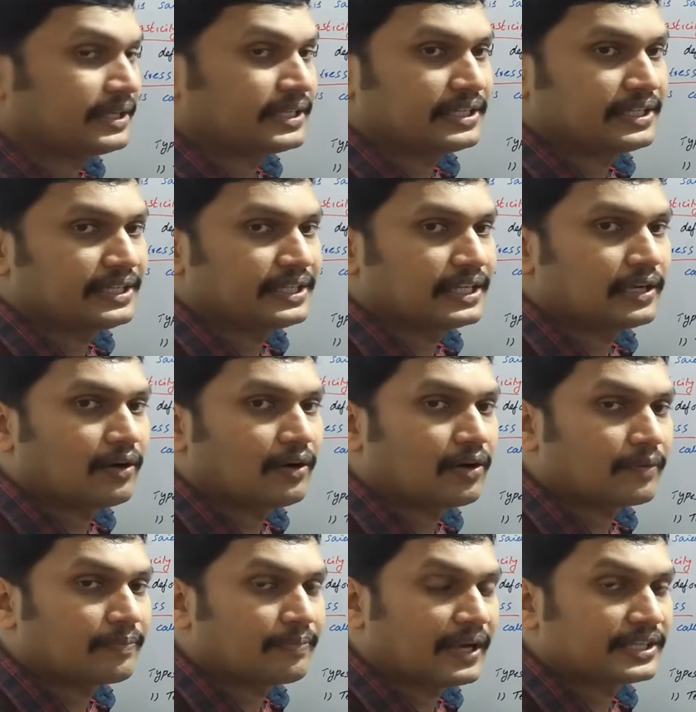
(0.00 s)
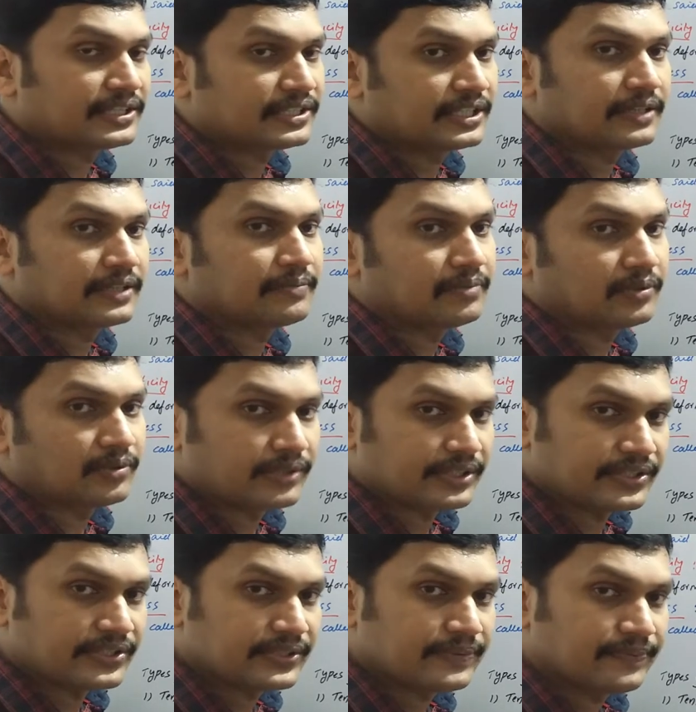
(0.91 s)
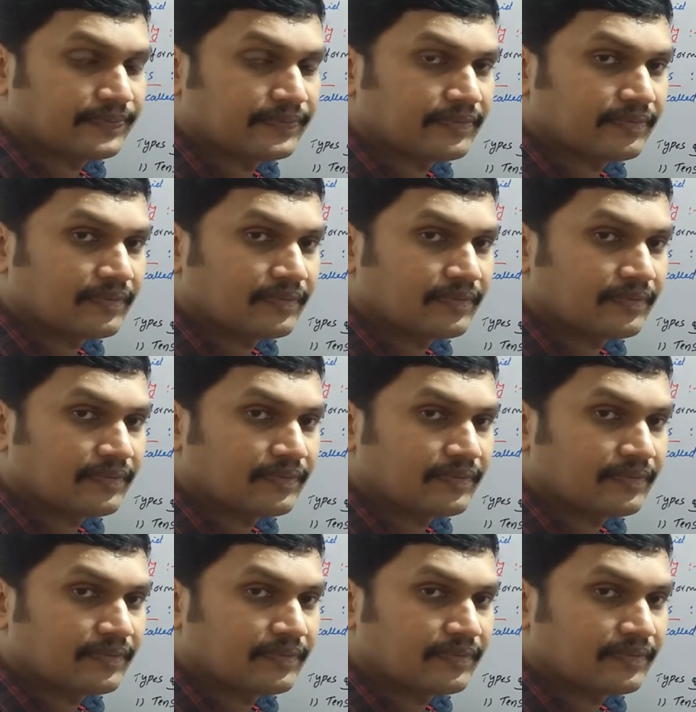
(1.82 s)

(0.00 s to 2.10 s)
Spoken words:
material or plastic bodies.